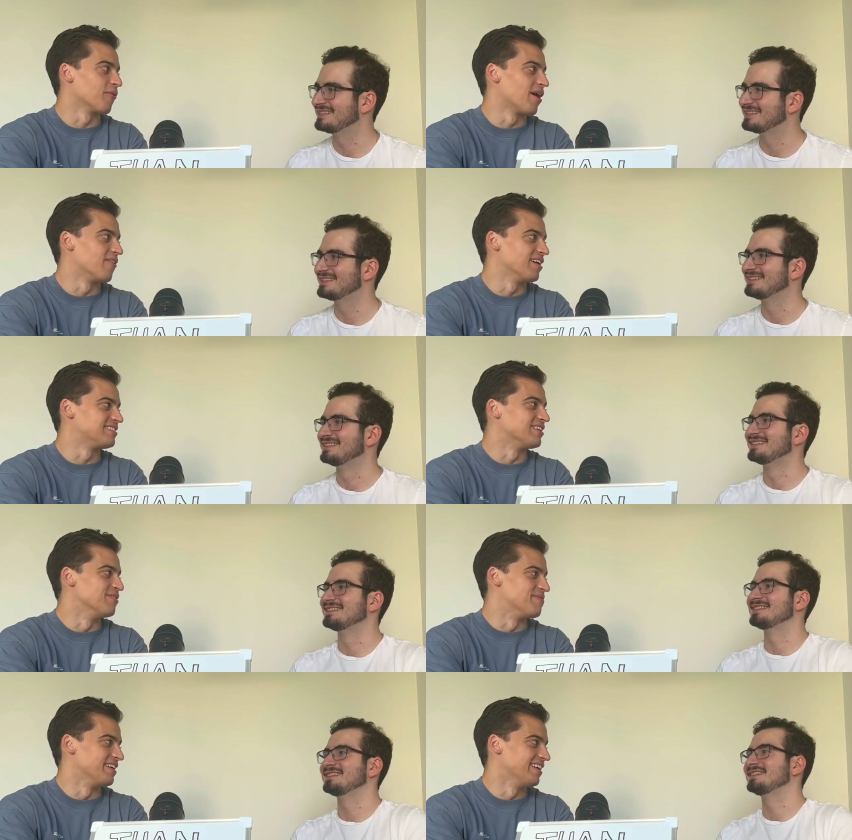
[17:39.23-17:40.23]
Speaker 1: around is gonna
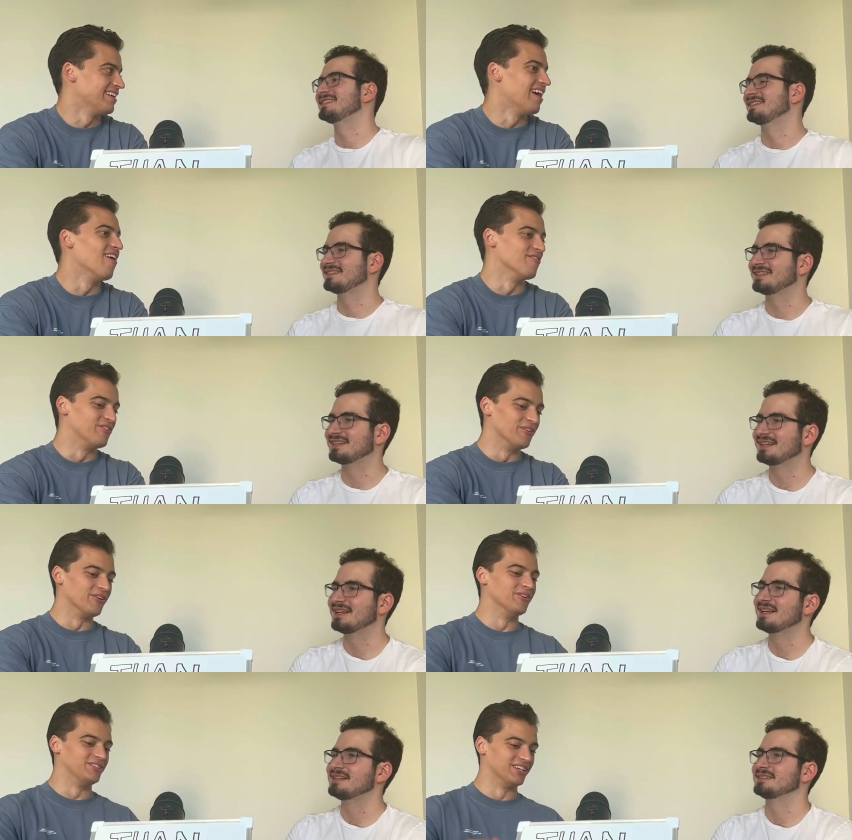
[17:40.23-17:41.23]
be a dude
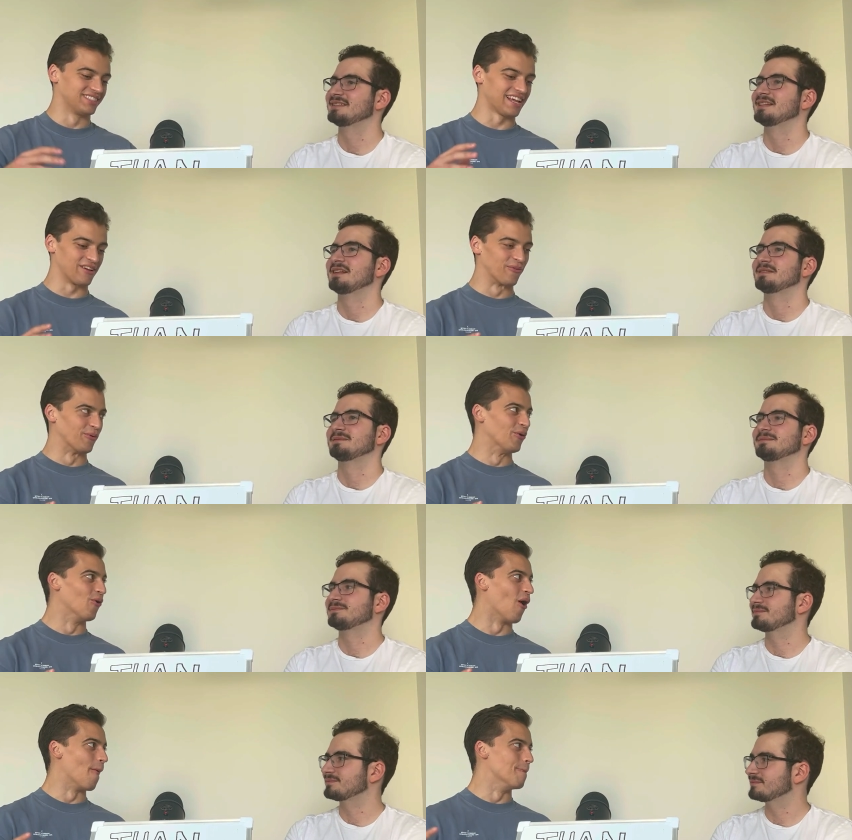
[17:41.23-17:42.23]
who just like
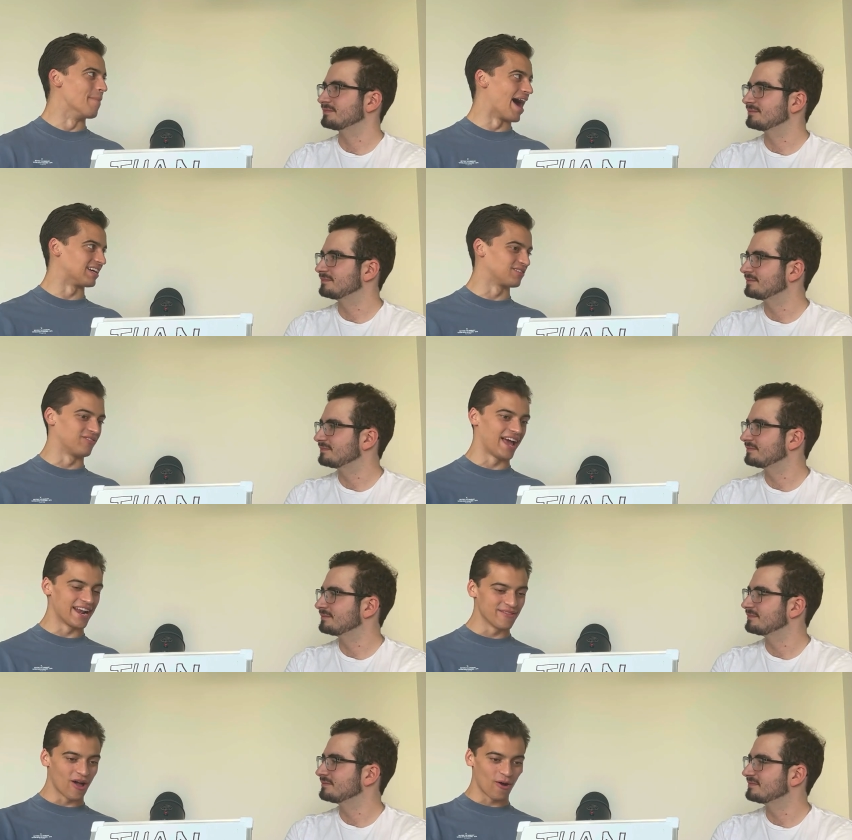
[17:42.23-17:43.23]
grew a massive
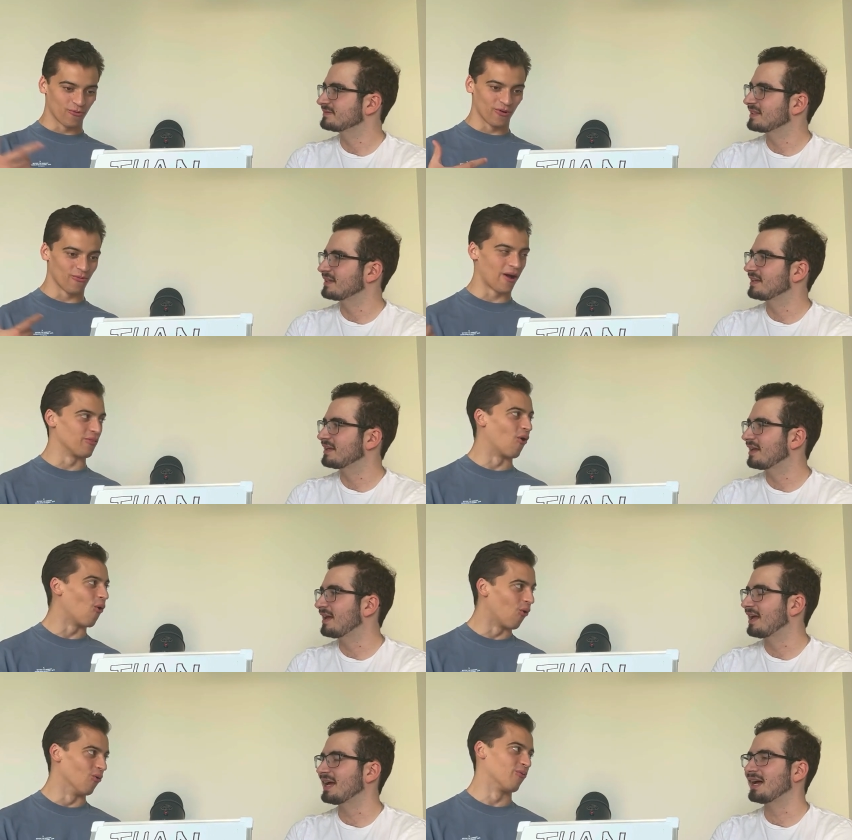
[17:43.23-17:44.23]
land around the
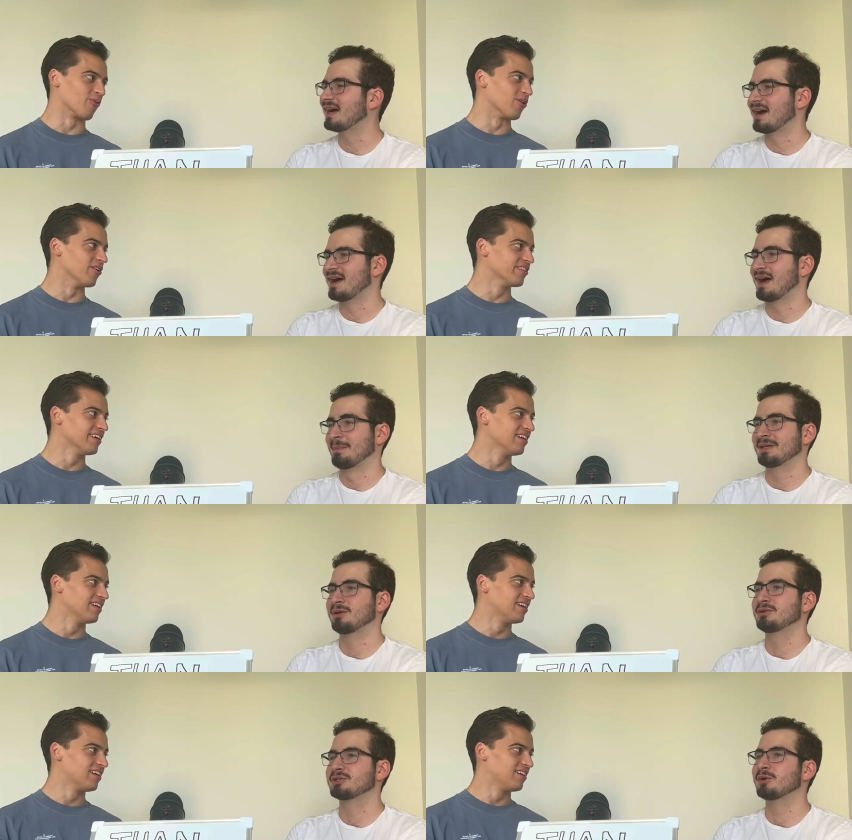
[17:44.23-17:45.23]
whole world. I mean,
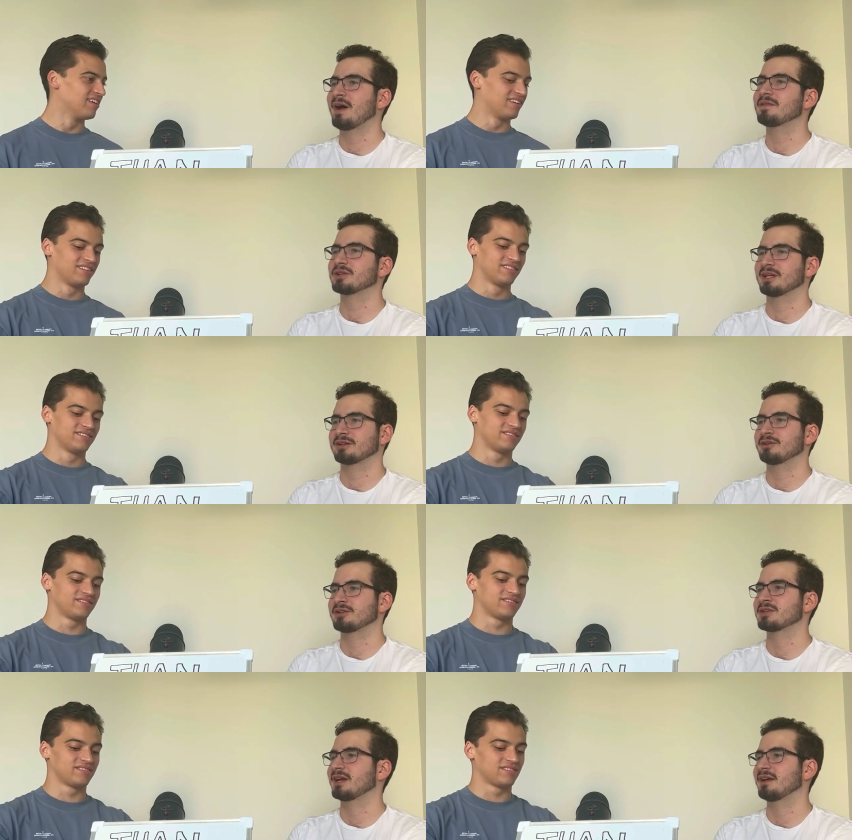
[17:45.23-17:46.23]
Speaker 2: you do have to like
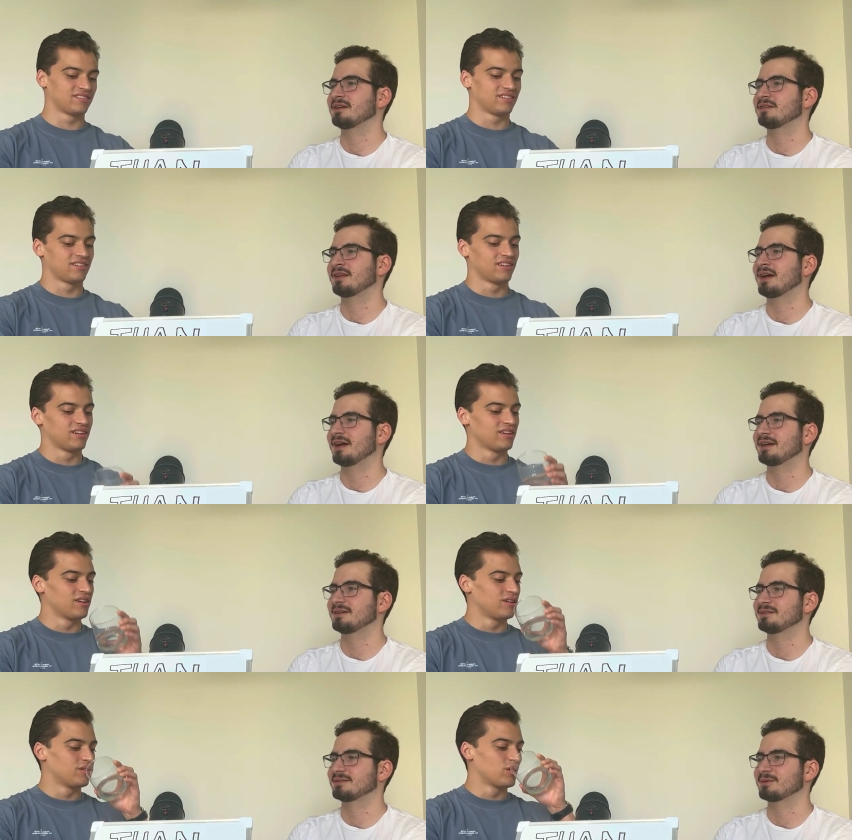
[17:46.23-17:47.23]
understand that
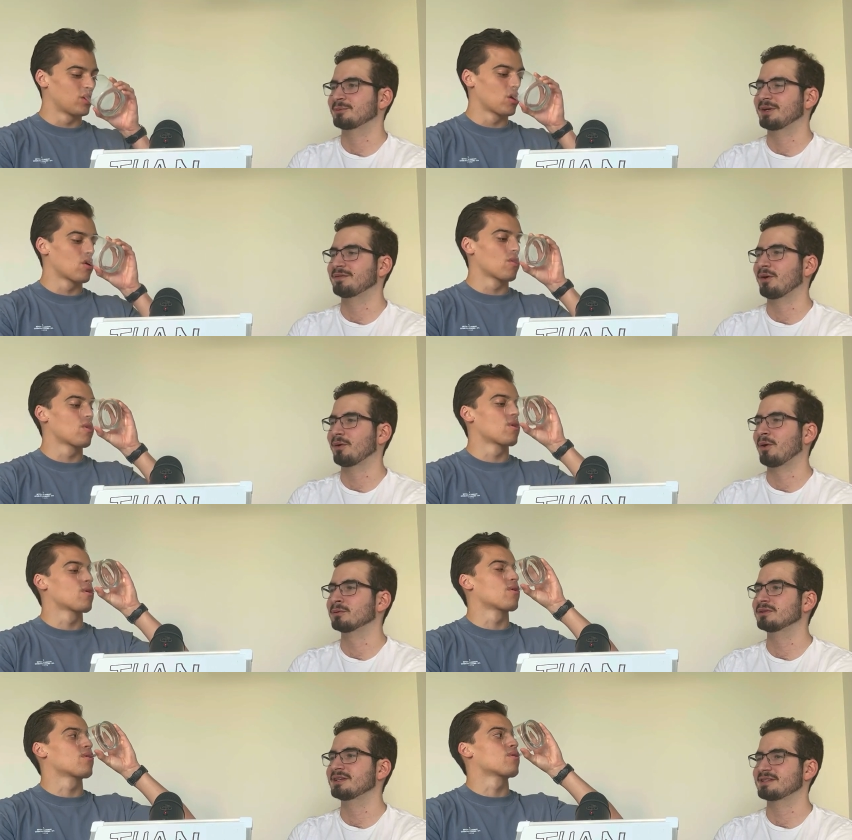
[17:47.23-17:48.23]
we've
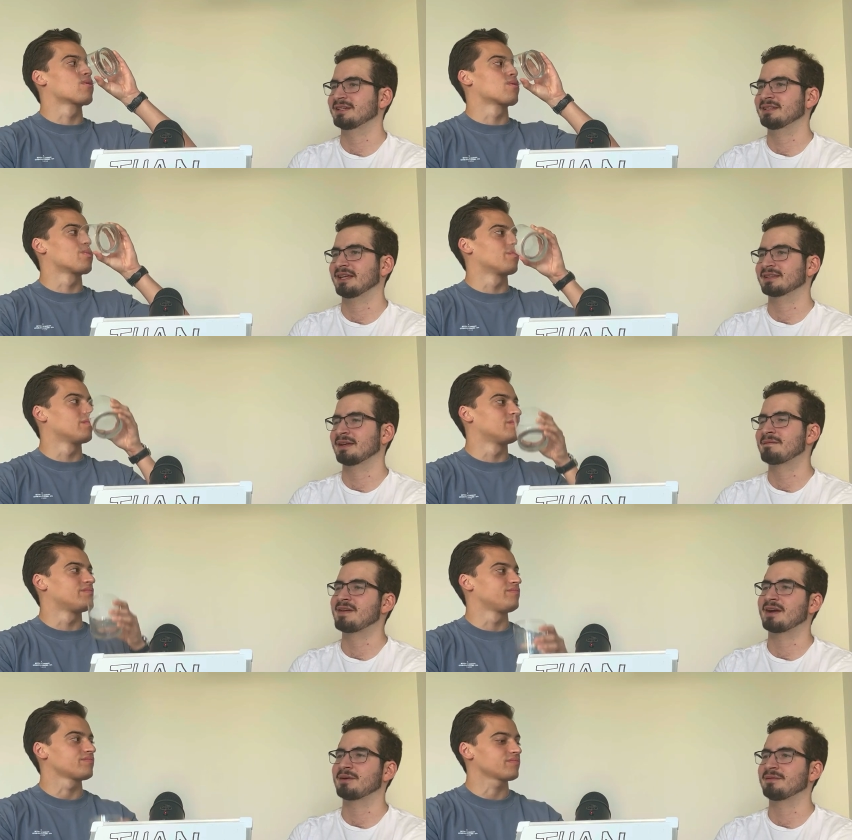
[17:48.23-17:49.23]
only seen like the
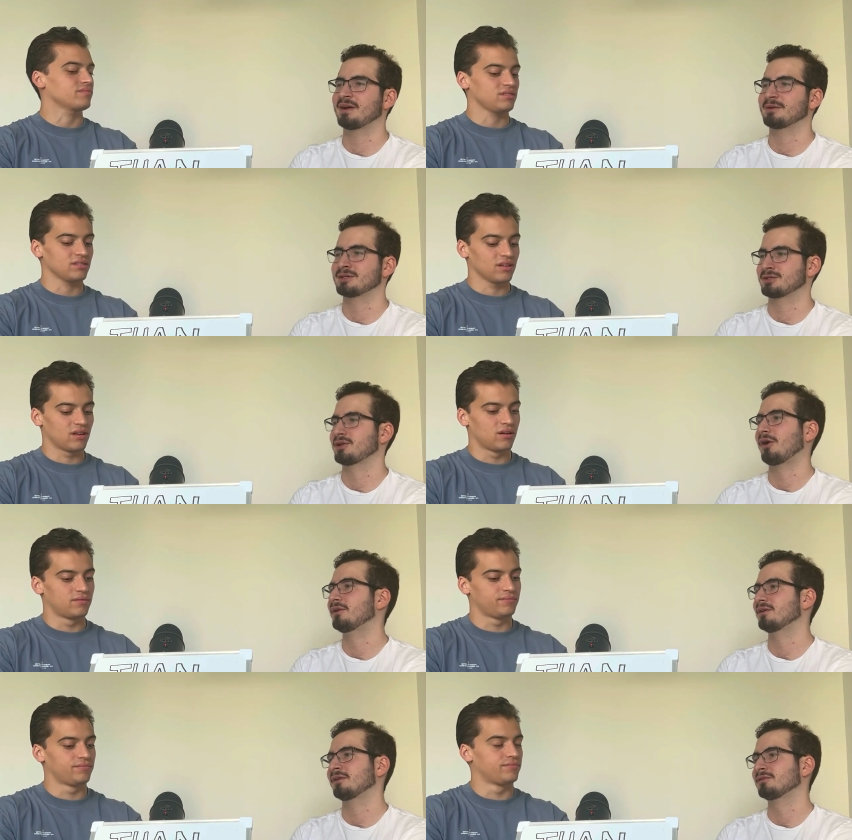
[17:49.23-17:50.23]
very very
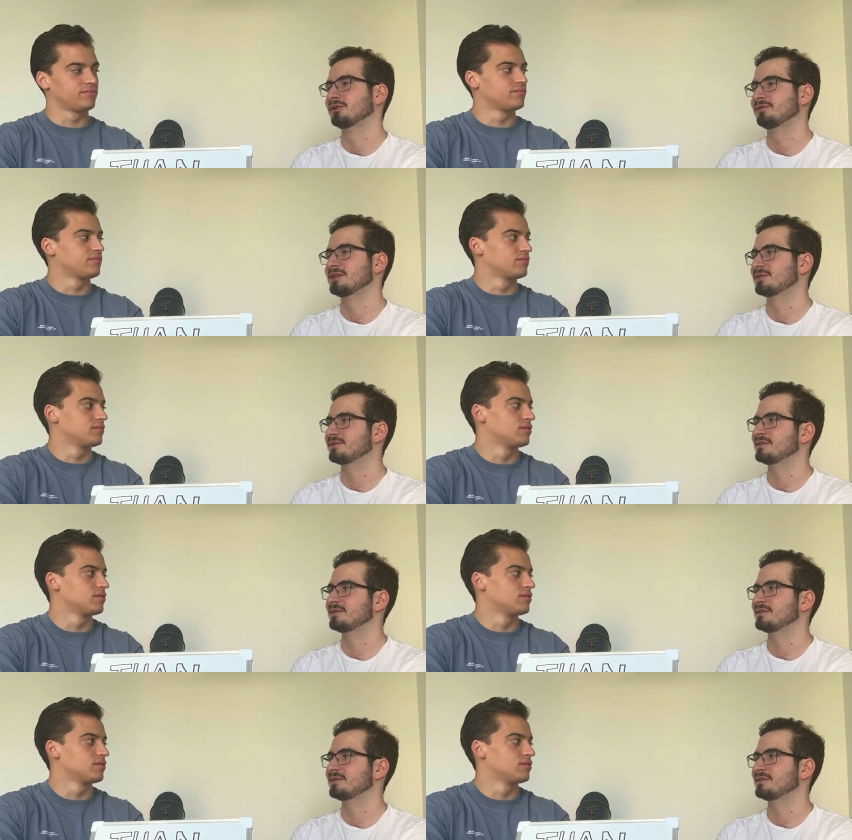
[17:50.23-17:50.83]
start of Luffy's